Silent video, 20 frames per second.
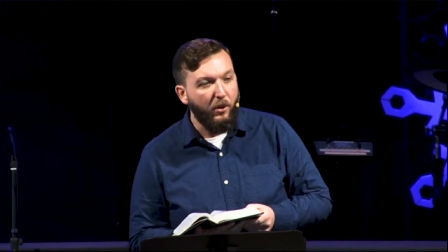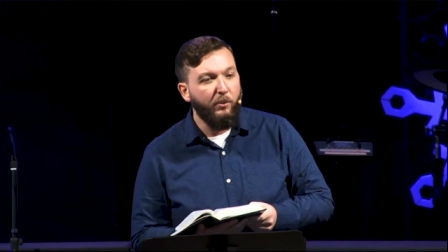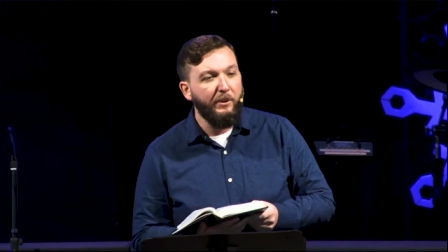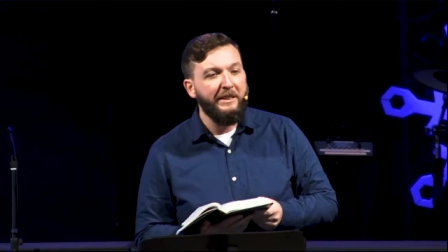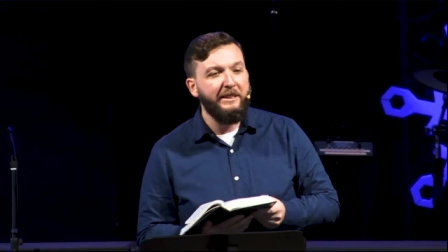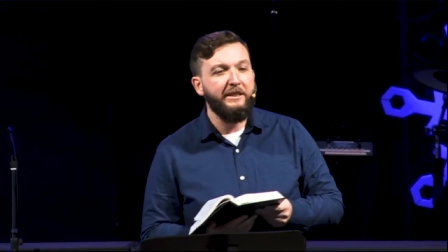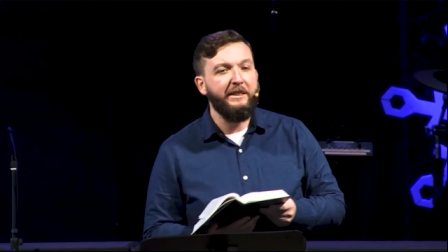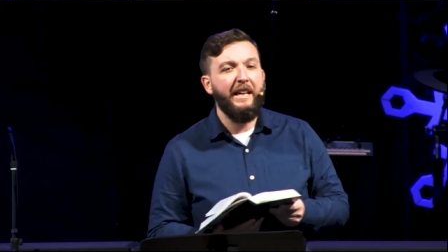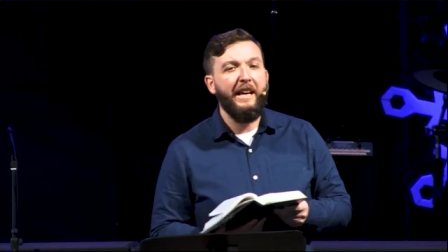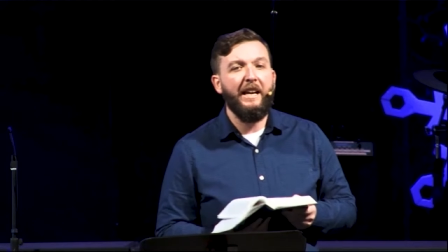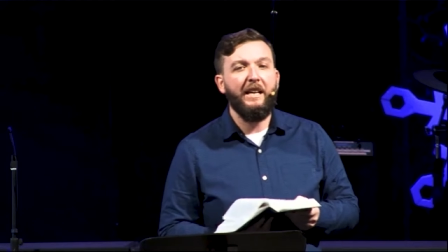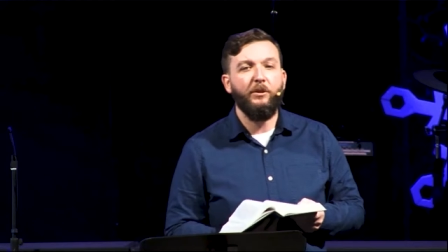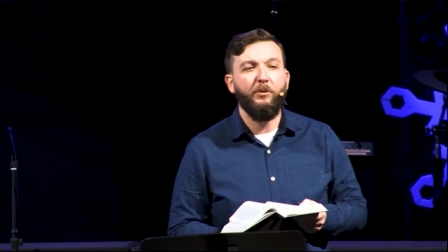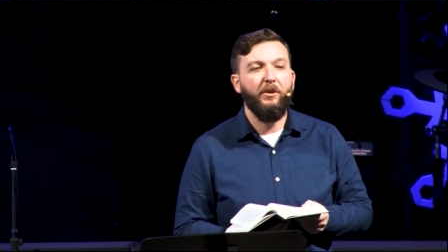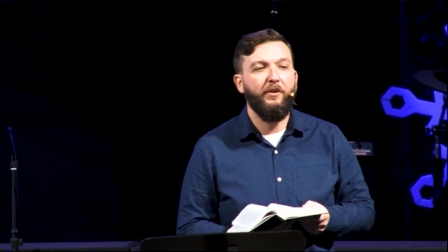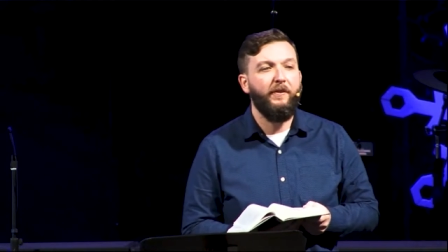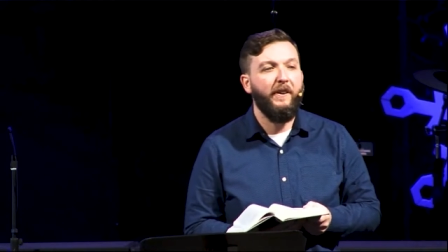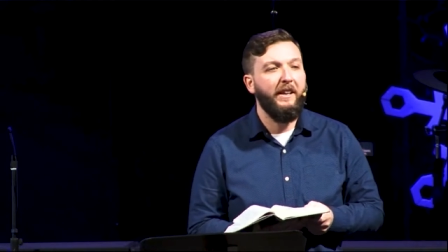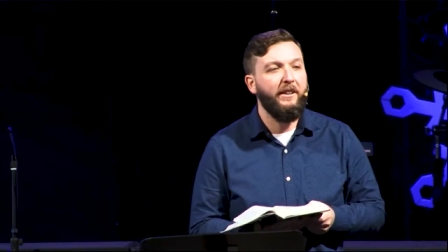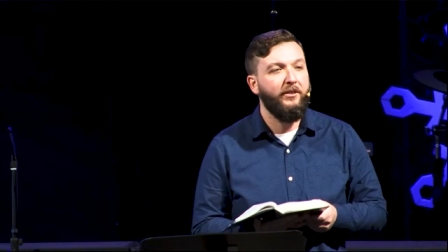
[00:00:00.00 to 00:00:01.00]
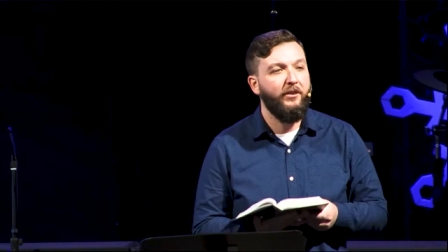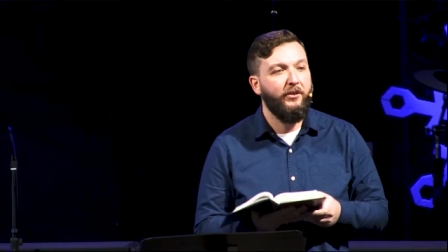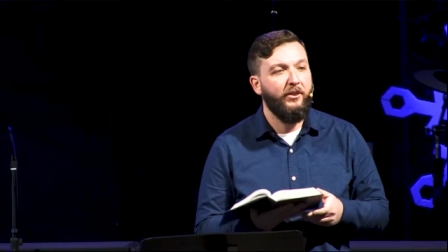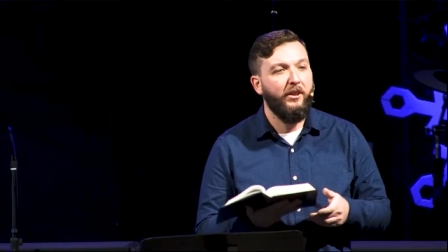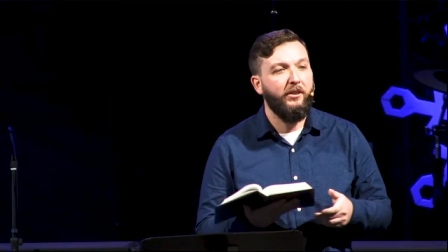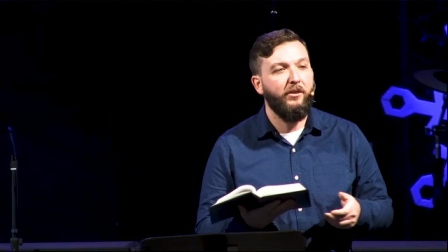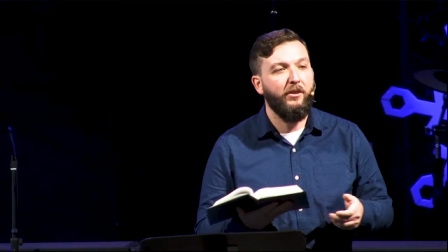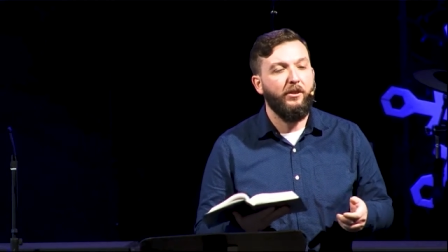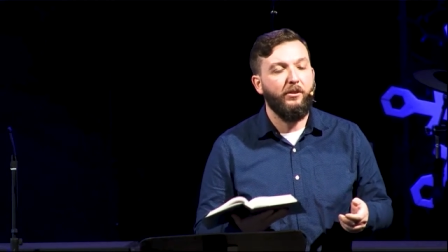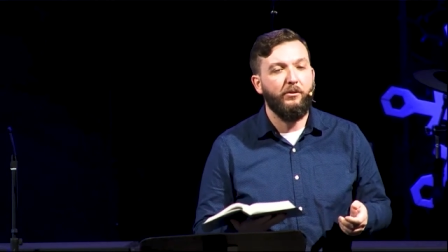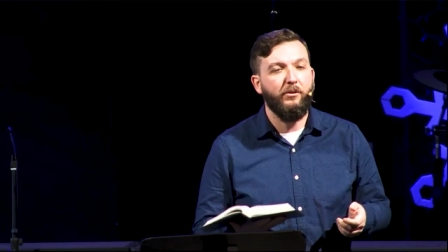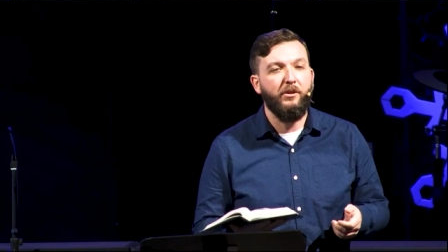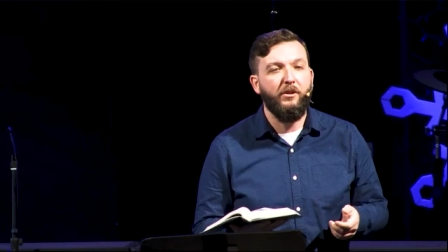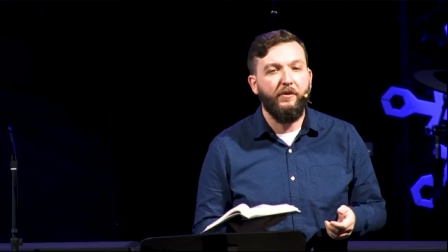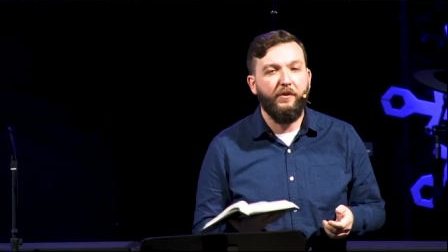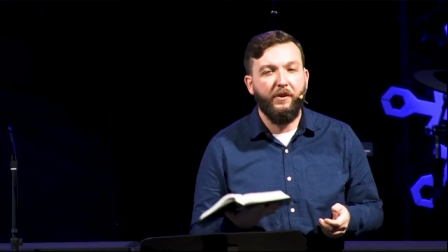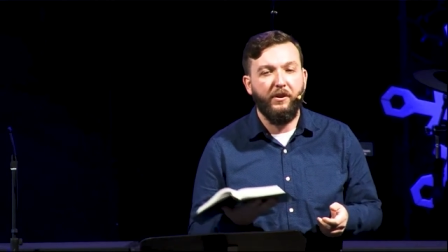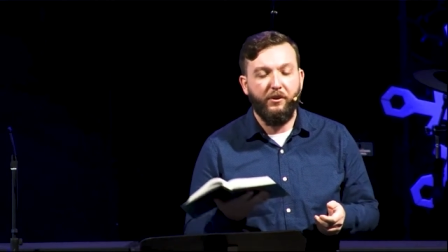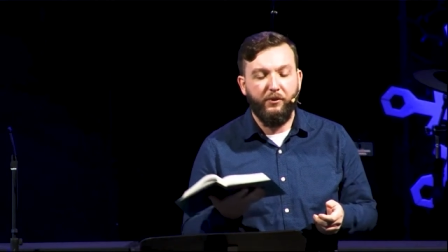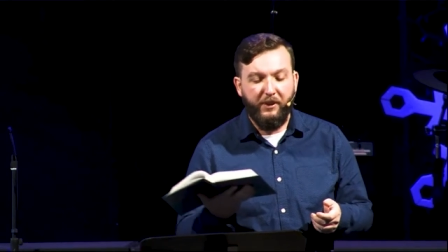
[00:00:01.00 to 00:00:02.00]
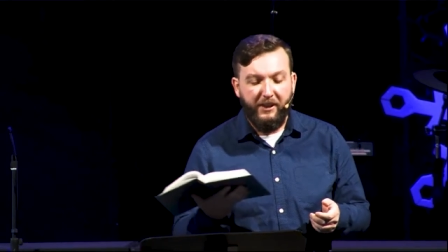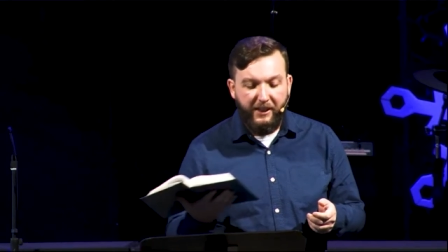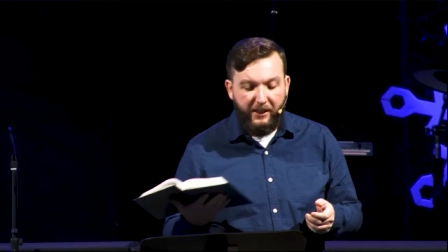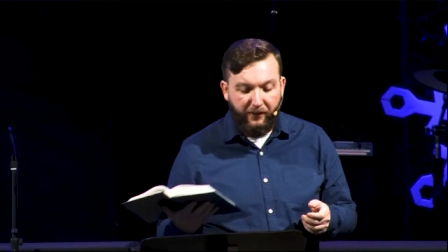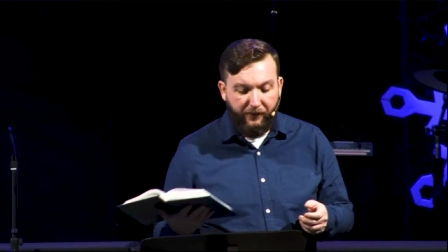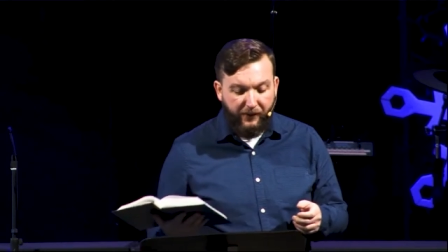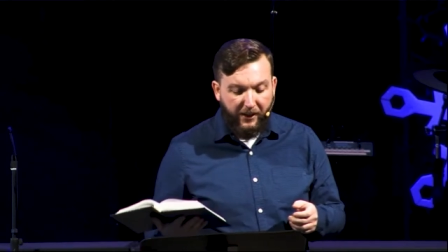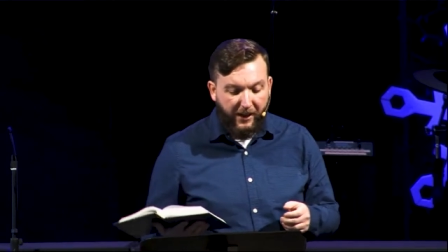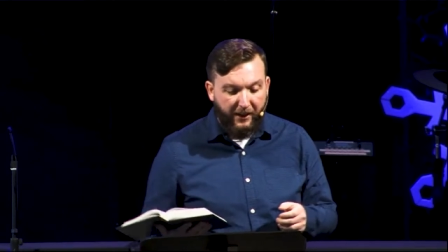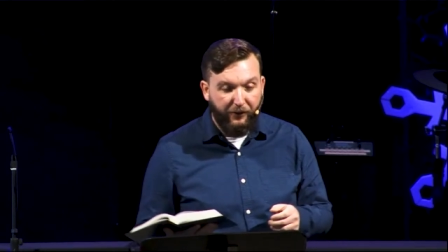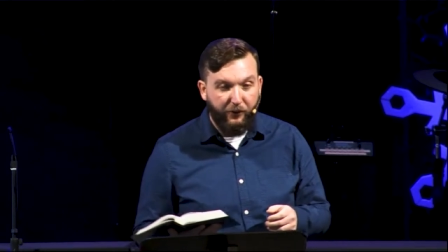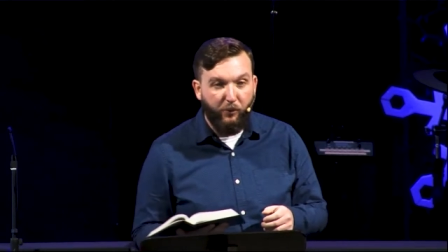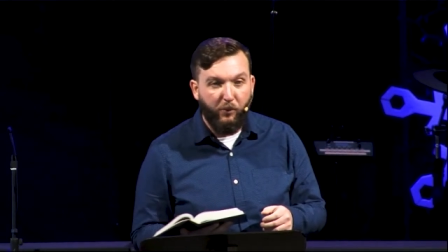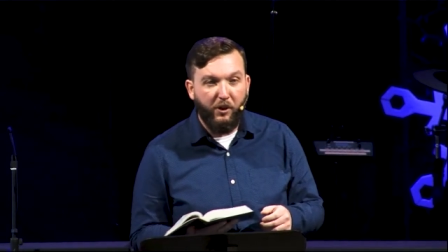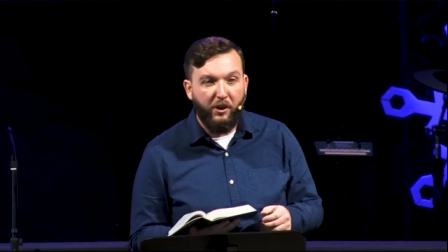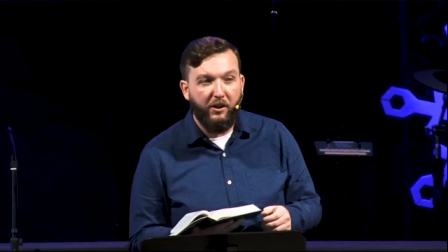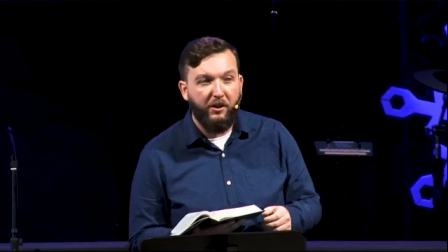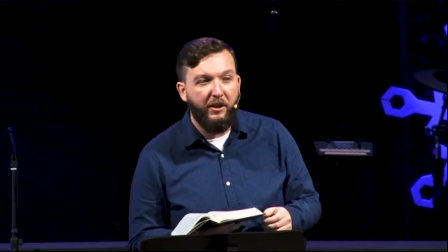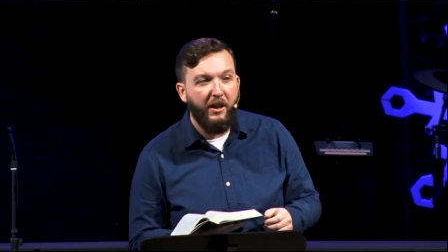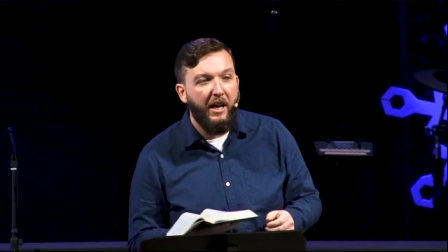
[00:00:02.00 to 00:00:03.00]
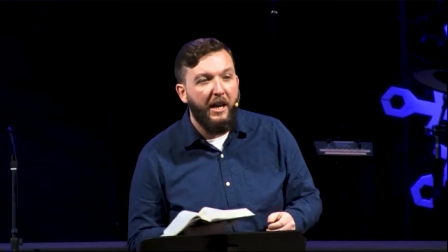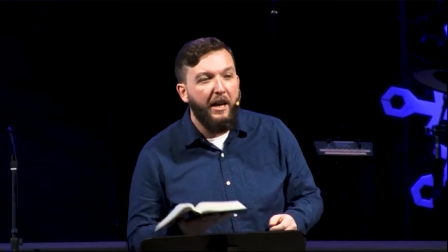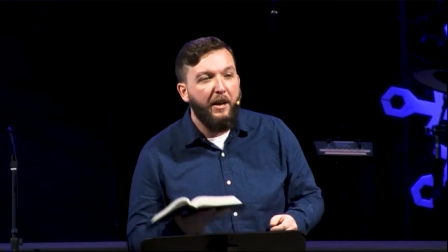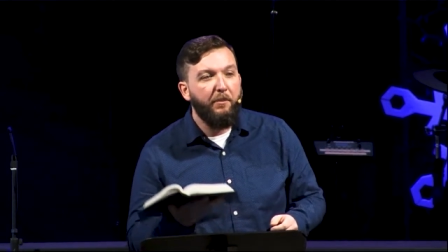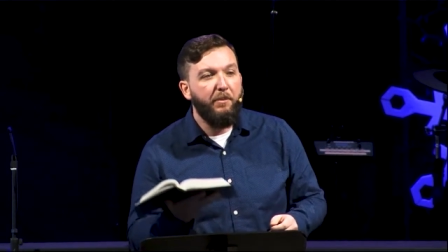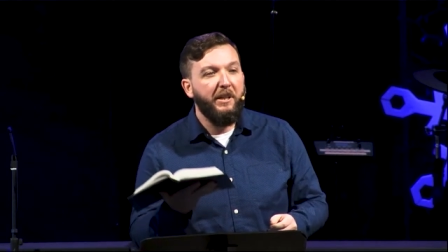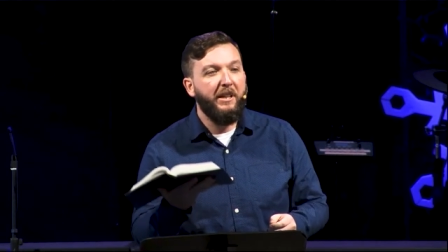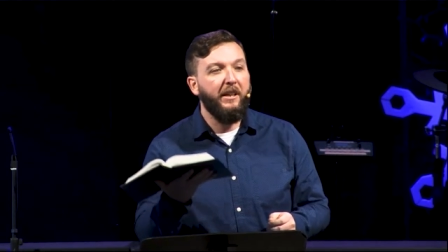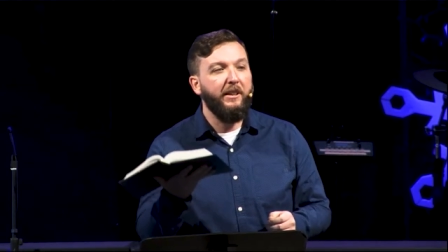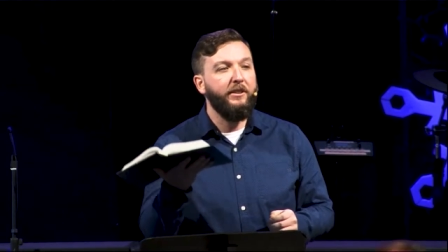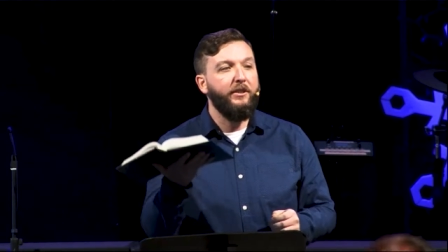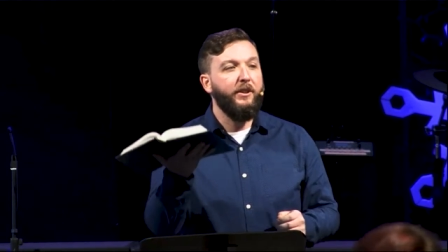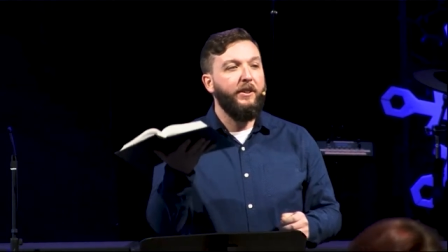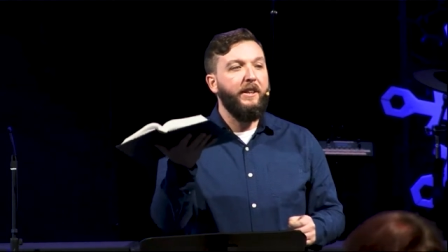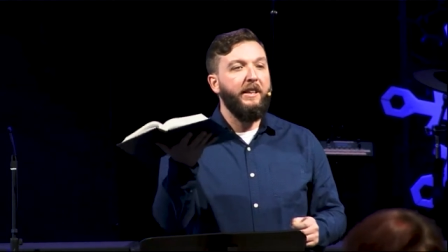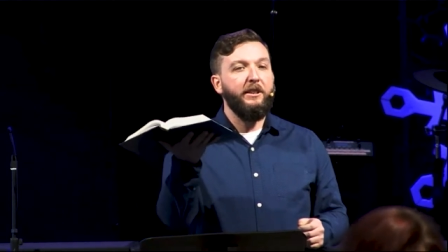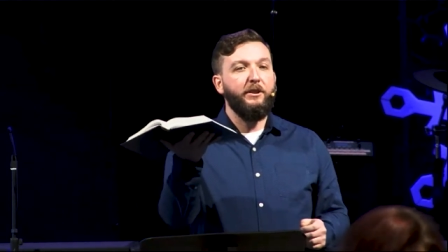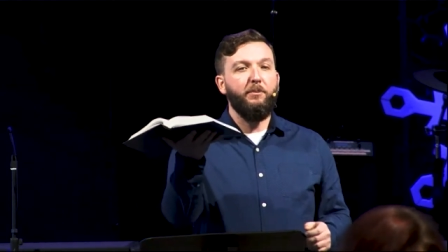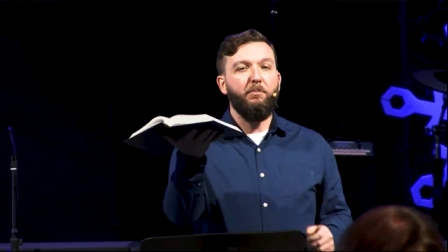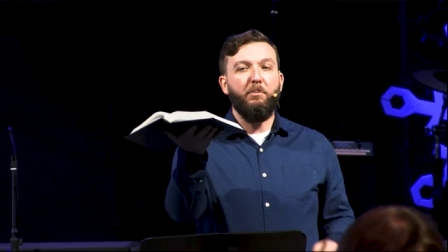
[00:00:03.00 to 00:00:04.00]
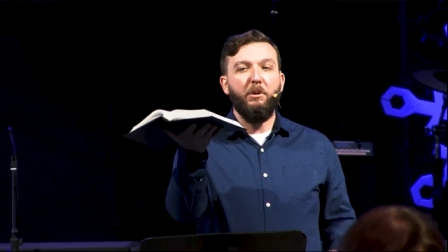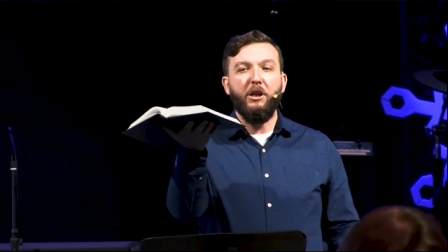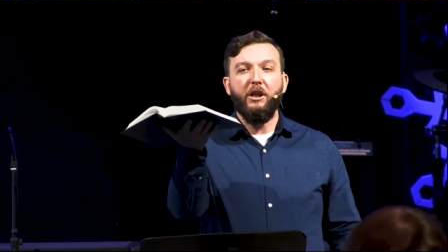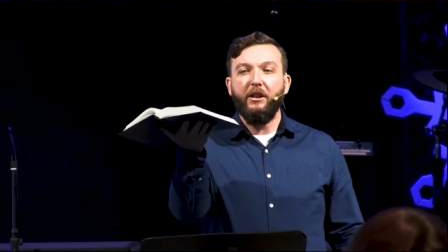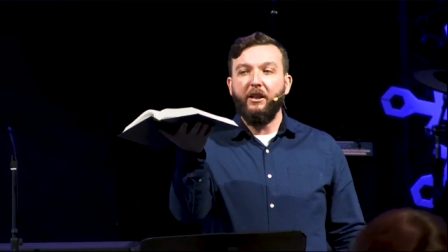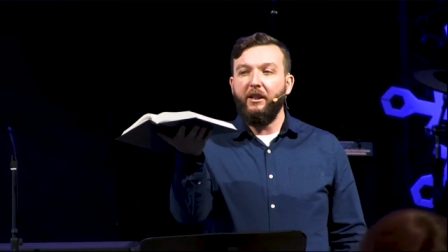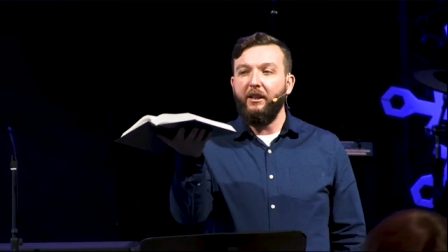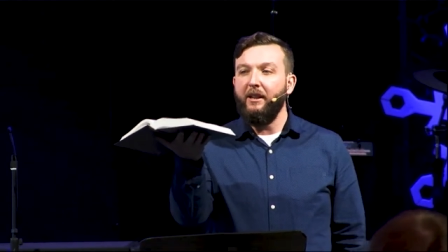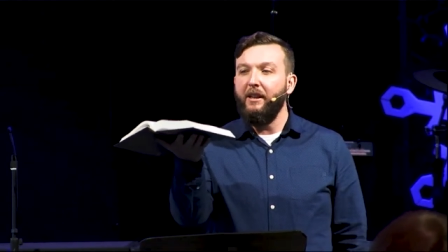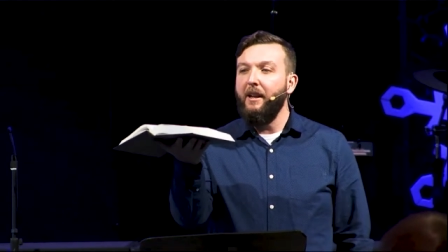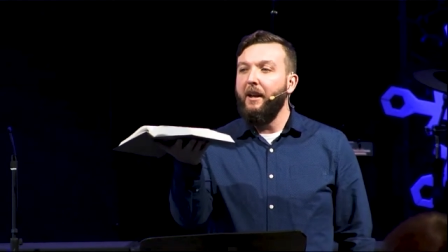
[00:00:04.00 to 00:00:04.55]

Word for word: We stand, we face the center of the room for the reading of God's word because this book